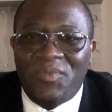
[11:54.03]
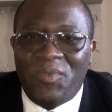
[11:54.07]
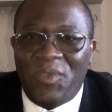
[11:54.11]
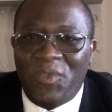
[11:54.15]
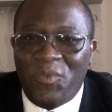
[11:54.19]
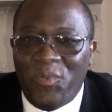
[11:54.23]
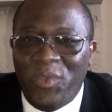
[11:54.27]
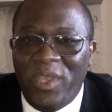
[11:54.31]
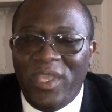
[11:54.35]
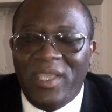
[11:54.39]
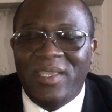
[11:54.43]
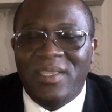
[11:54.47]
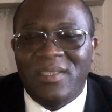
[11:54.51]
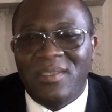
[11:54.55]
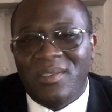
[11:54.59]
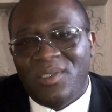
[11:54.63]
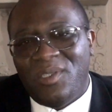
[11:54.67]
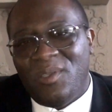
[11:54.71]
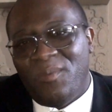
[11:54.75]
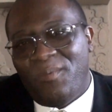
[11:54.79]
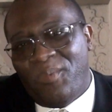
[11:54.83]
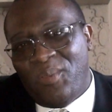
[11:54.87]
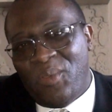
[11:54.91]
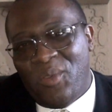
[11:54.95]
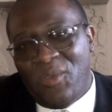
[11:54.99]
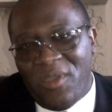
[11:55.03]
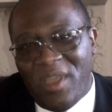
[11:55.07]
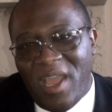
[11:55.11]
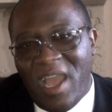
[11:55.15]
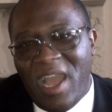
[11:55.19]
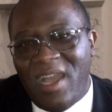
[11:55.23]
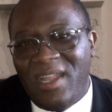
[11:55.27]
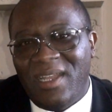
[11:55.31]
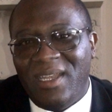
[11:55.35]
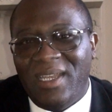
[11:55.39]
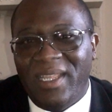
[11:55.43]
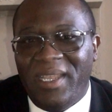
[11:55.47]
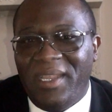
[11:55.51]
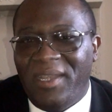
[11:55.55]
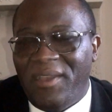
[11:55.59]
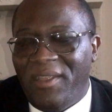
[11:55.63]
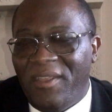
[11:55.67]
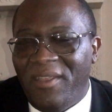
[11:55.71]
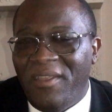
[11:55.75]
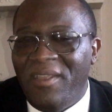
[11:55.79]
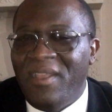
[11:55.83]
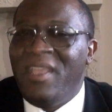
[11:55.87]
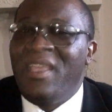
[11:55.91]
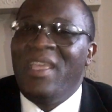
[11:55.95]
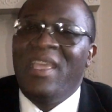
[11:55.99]
where we can support our
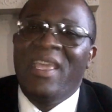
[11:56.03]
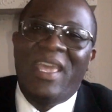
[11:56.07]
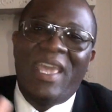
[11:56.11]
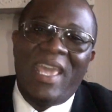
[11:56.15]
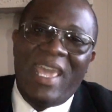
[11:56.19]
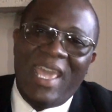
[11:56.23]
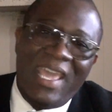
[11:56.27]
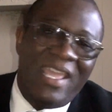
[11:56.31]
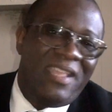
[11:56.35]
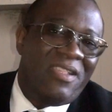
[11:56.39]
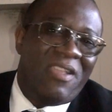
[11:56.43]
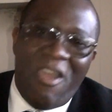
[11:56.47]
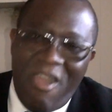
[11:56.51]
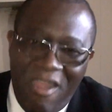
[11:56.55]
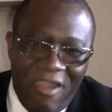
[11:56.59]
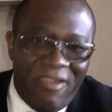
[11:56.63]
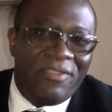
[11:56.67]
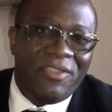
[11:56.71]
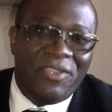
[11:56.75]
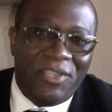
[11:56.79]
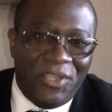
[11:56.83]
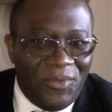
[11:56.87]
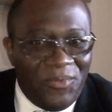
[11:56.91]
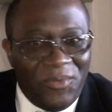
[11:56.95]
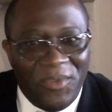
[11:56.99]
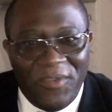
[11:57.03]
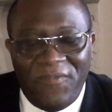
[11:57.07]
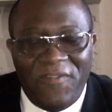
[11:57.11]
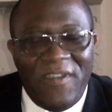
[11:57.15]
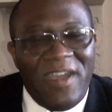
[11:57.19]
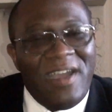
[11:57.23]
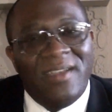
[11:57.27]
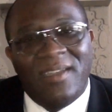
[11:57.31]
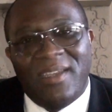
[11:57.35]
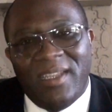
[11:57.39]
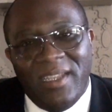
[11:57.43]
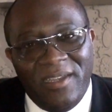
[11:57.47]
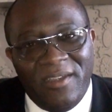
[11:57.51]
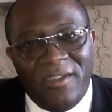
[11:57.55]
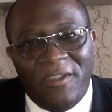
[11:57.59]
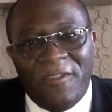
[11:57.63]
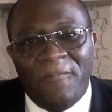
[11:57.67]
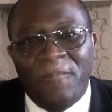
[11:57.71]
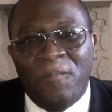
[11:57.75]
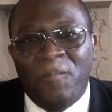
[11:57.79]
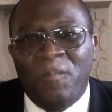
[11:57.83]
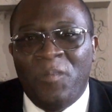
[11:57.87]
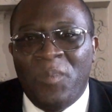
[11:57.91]
leader and argue with our leader,